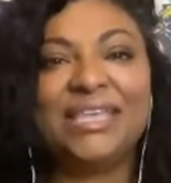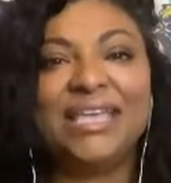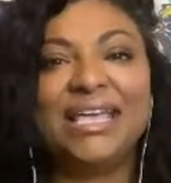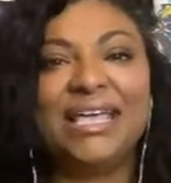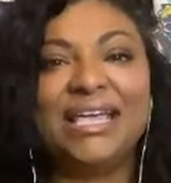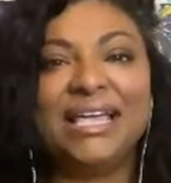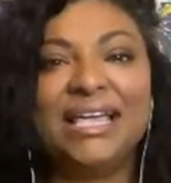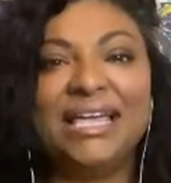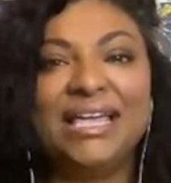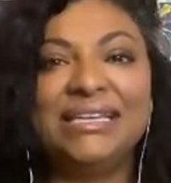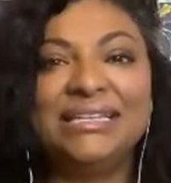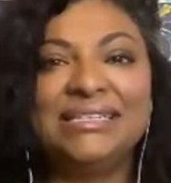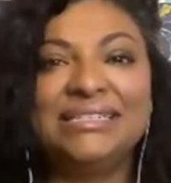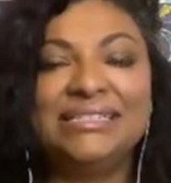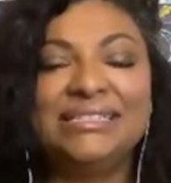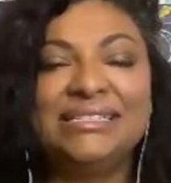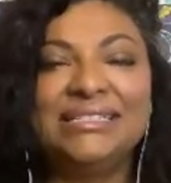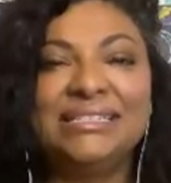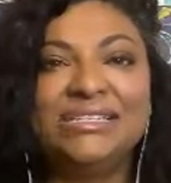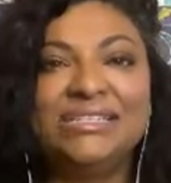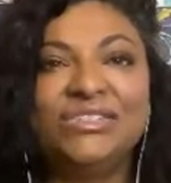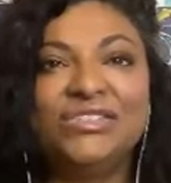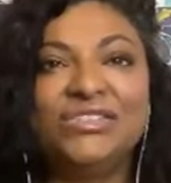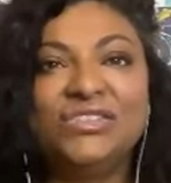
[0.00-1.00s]

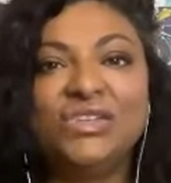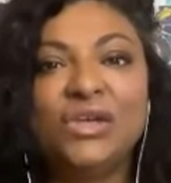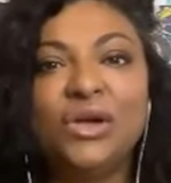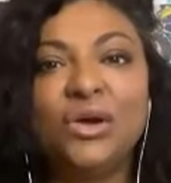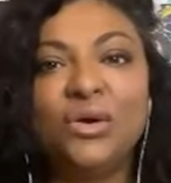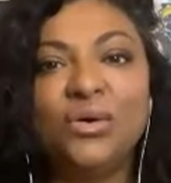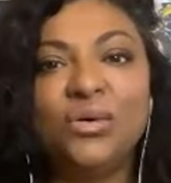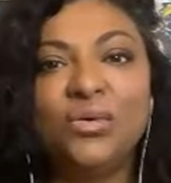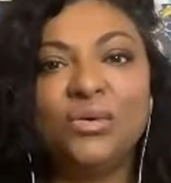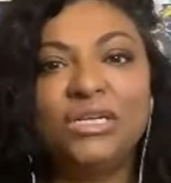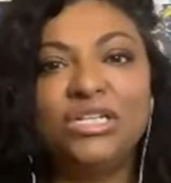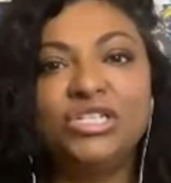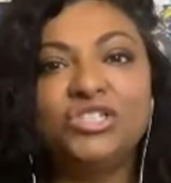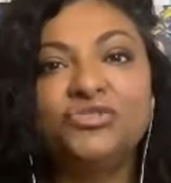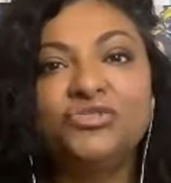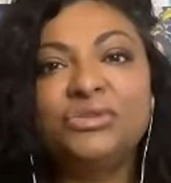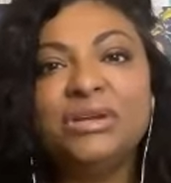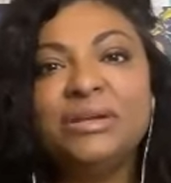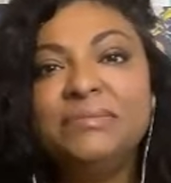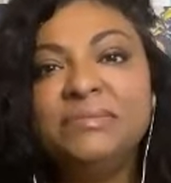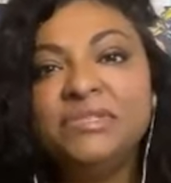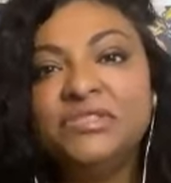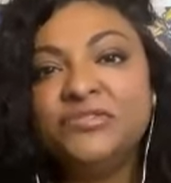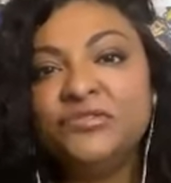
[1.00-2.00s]
And so
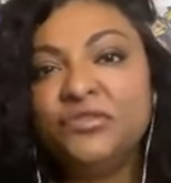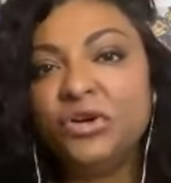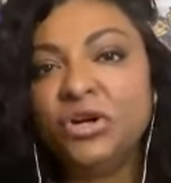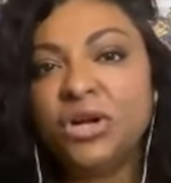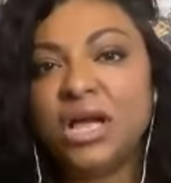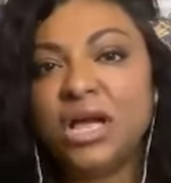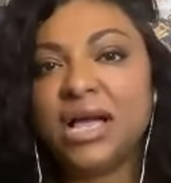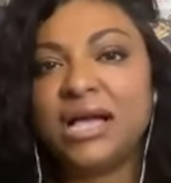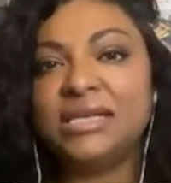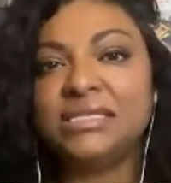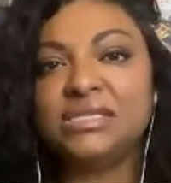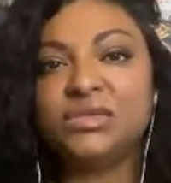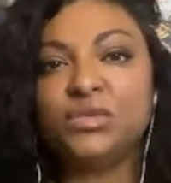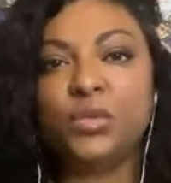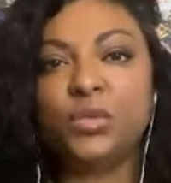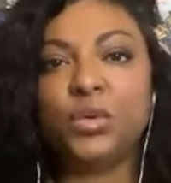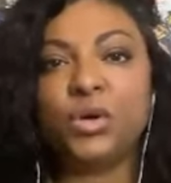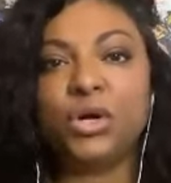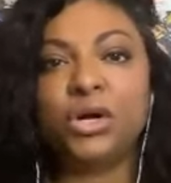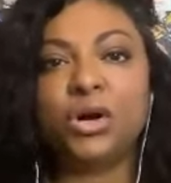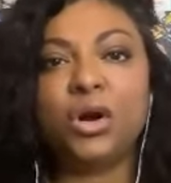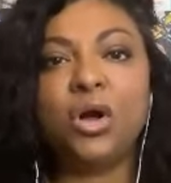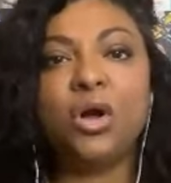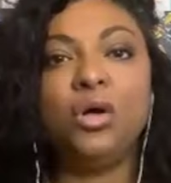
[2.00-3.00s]
dreams for us
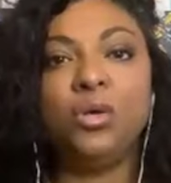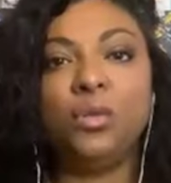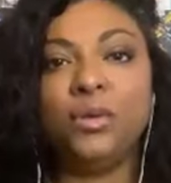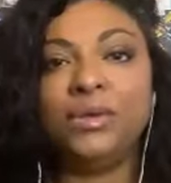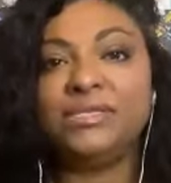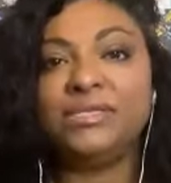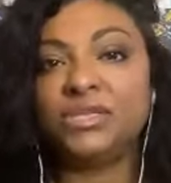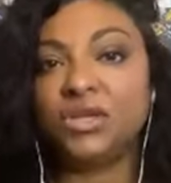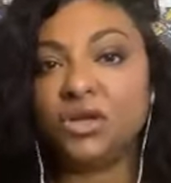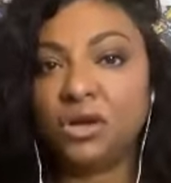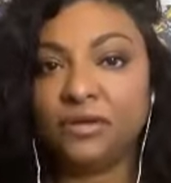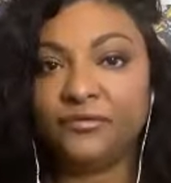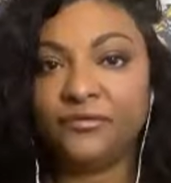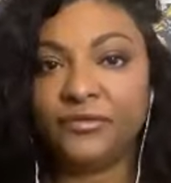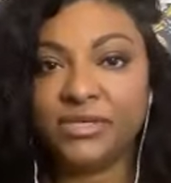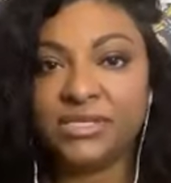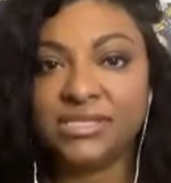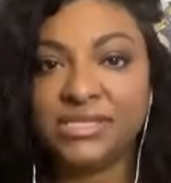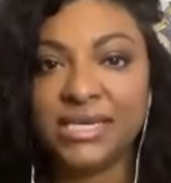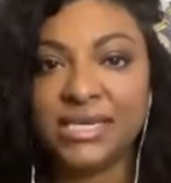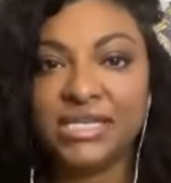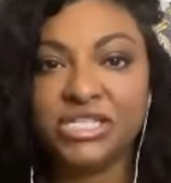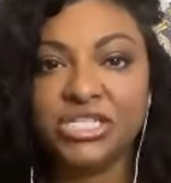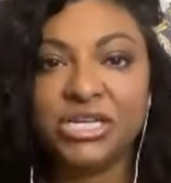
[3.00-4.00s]
were always a
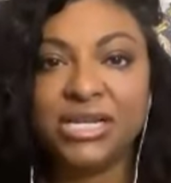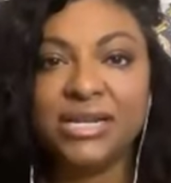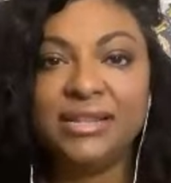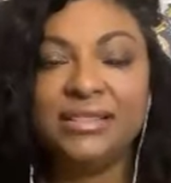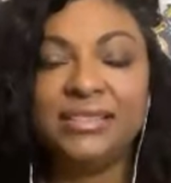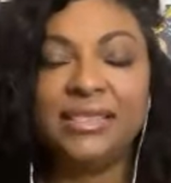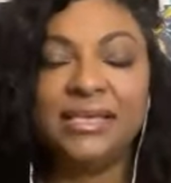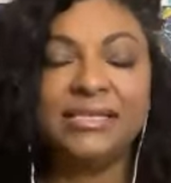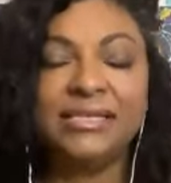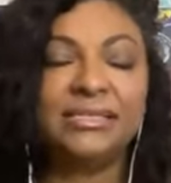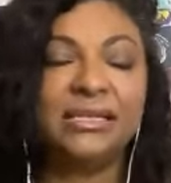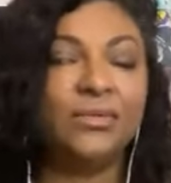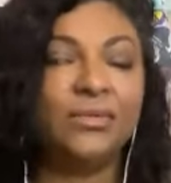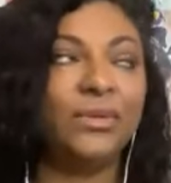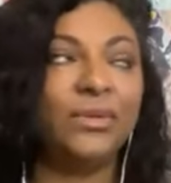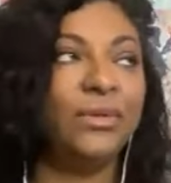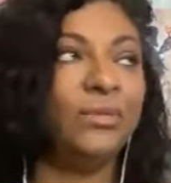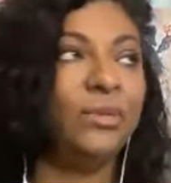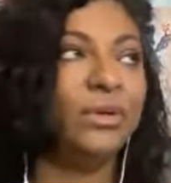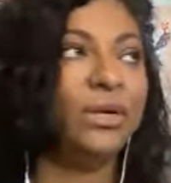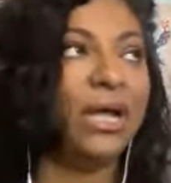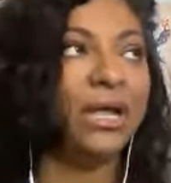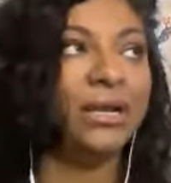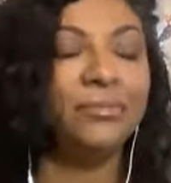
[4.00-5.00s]
conversation, things that we
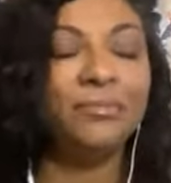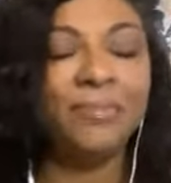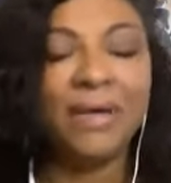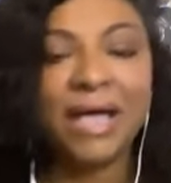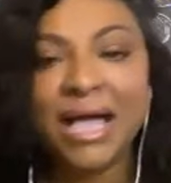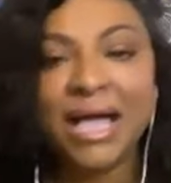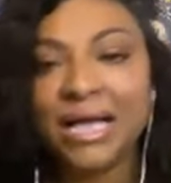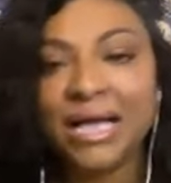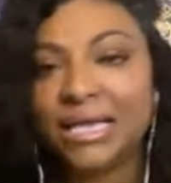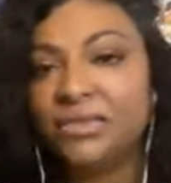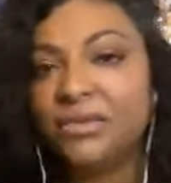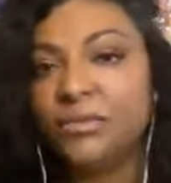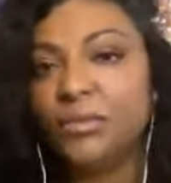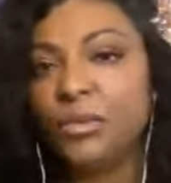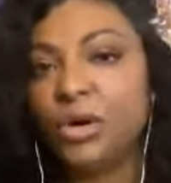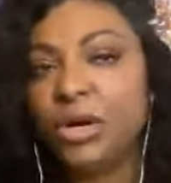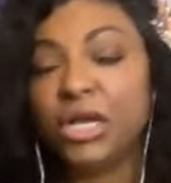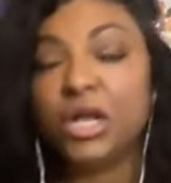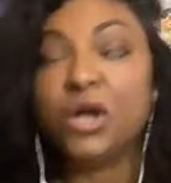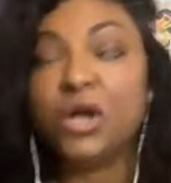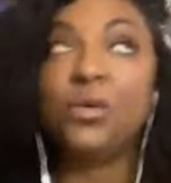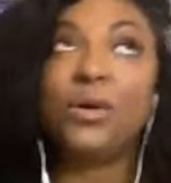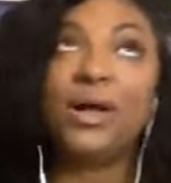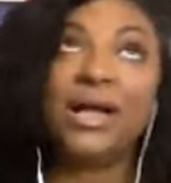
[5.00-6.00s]
would unpack in the
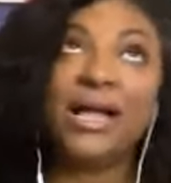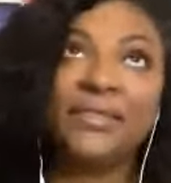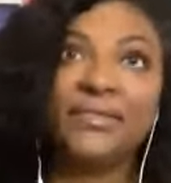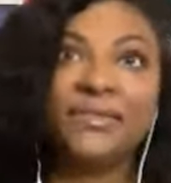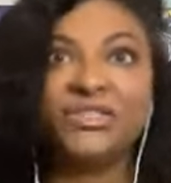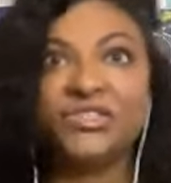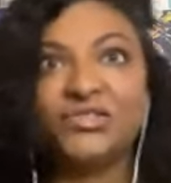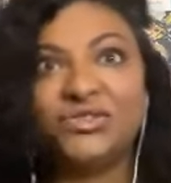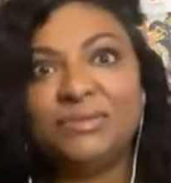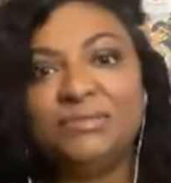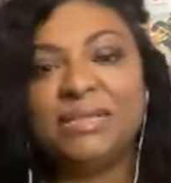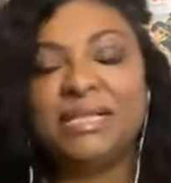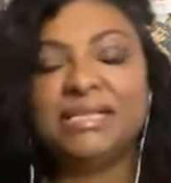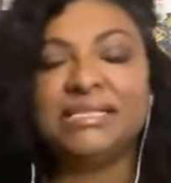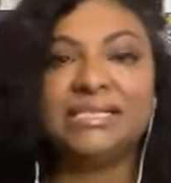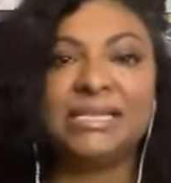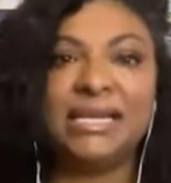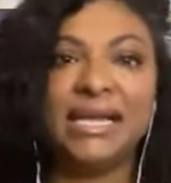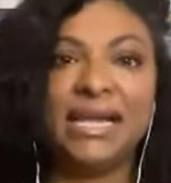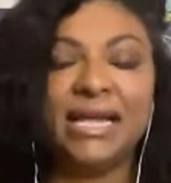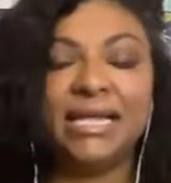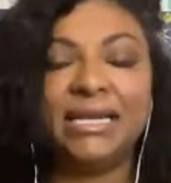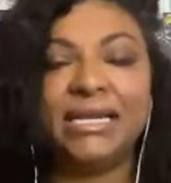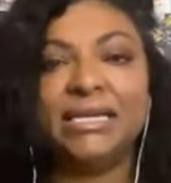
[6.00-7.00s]
morning. Oh, I had this dream last
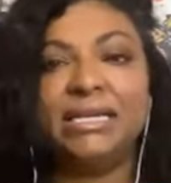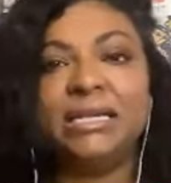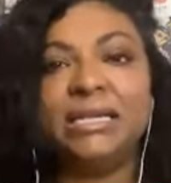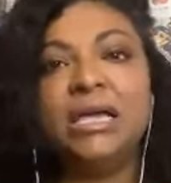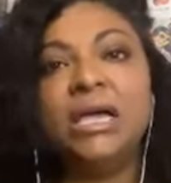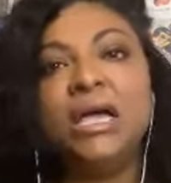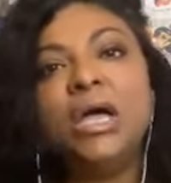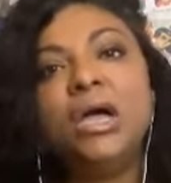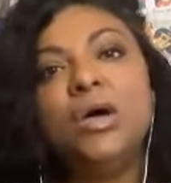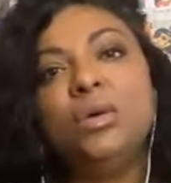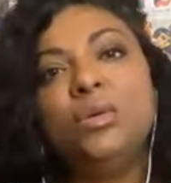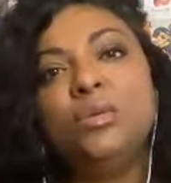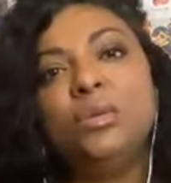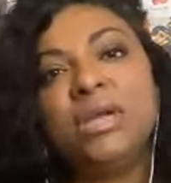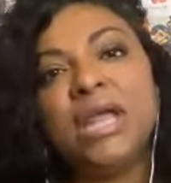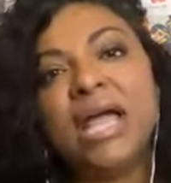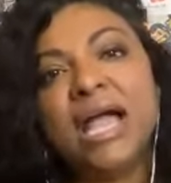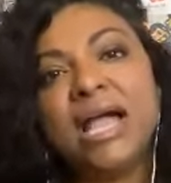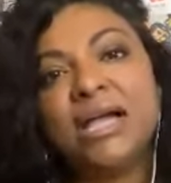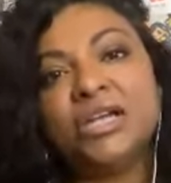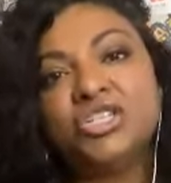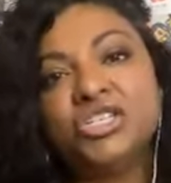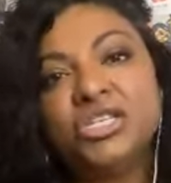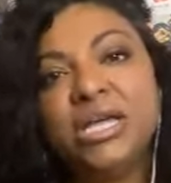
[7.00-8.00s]
night. And we would
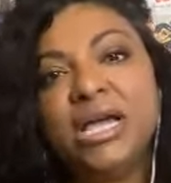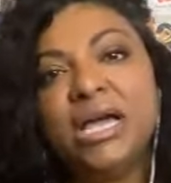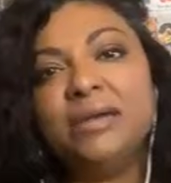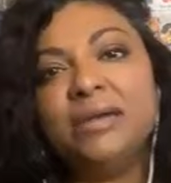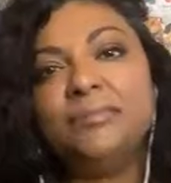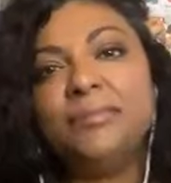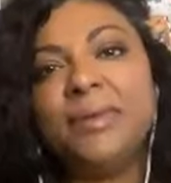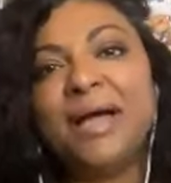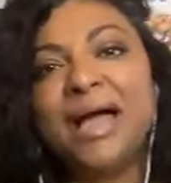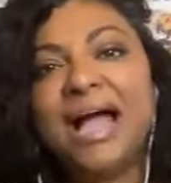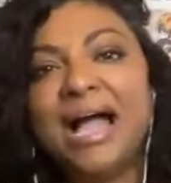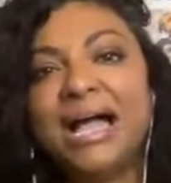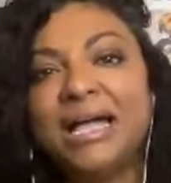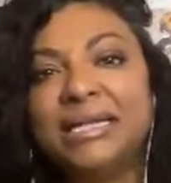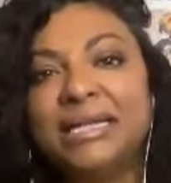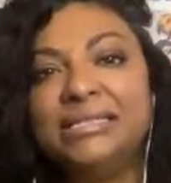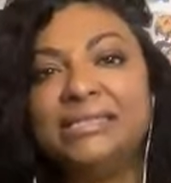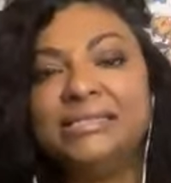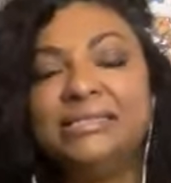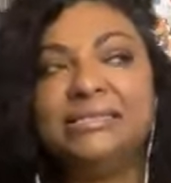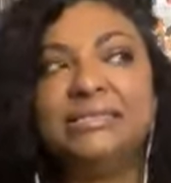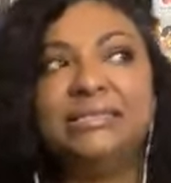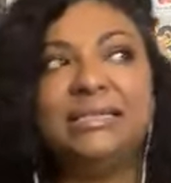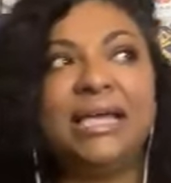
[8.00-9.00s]
actually unpack
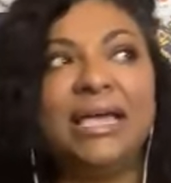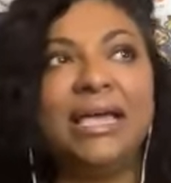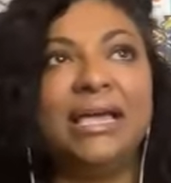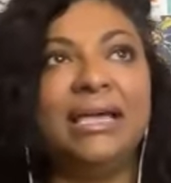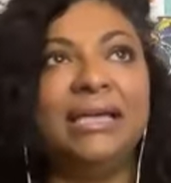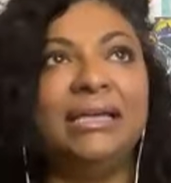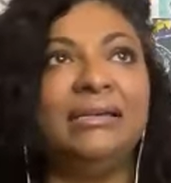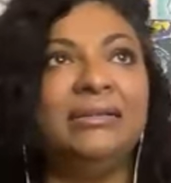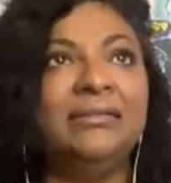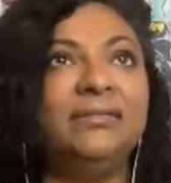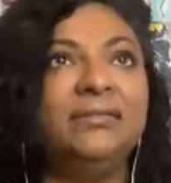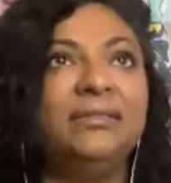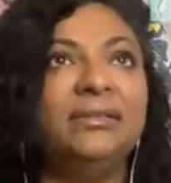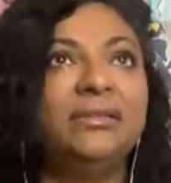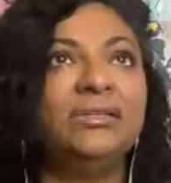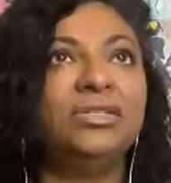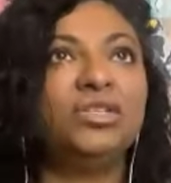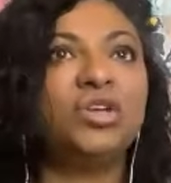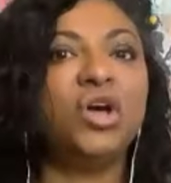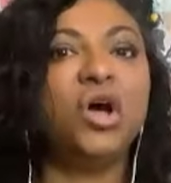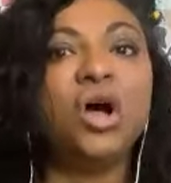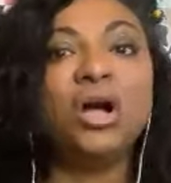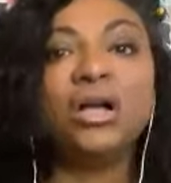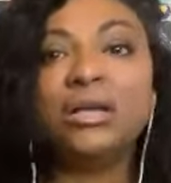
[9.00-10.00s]
and, and
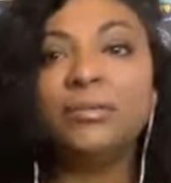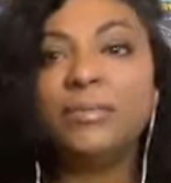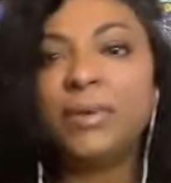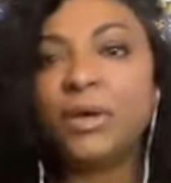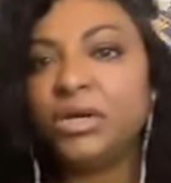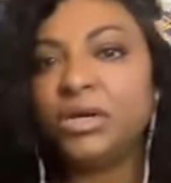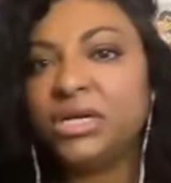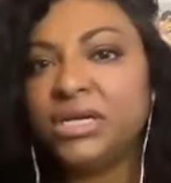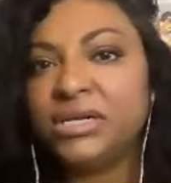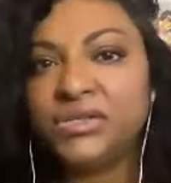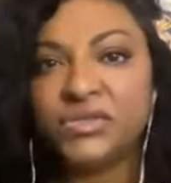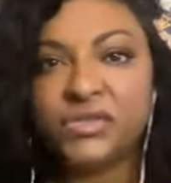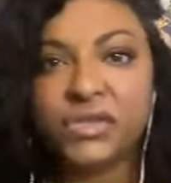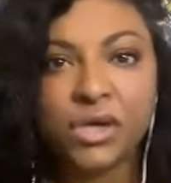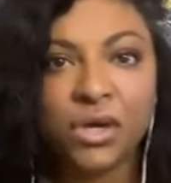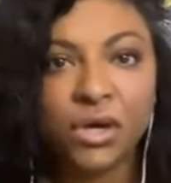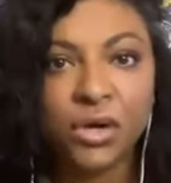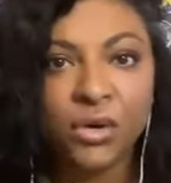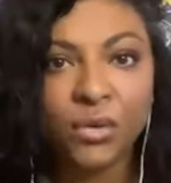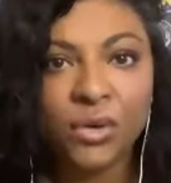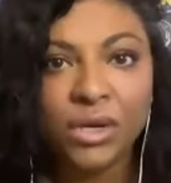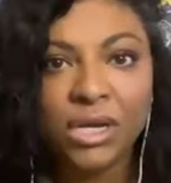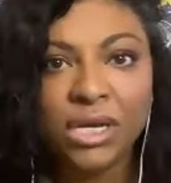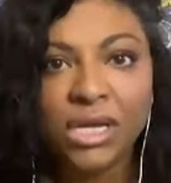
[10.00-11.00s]
talk about it as
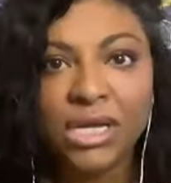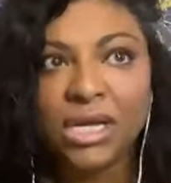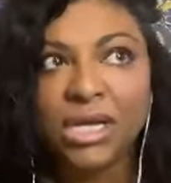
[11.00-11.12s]
though,